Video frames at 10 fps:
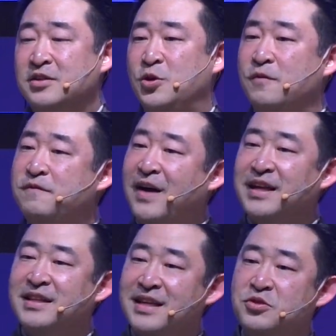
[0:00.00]
Do you
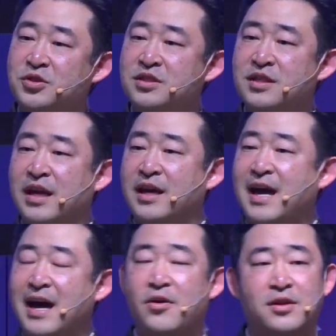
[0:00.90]
find it interesting
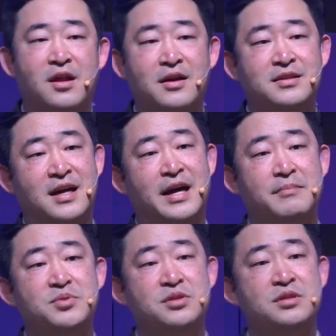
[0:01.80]
how a lot of
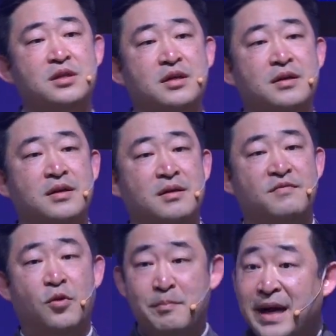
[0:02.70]
times,
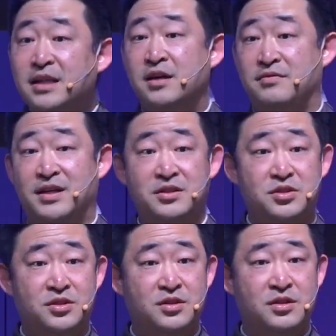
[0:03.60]
for many of
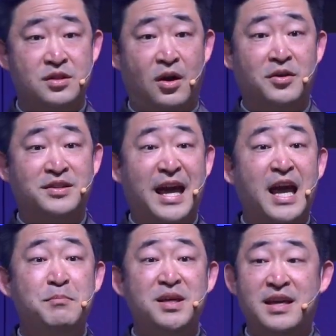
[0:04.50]
us, our
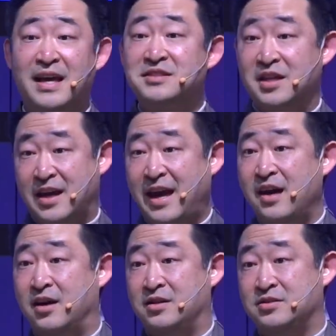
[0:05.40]
day begins in
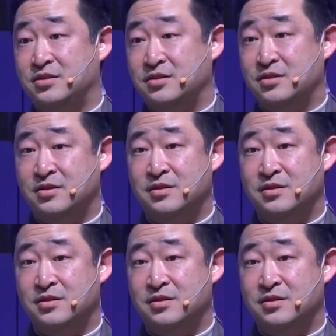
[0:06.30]
chaos?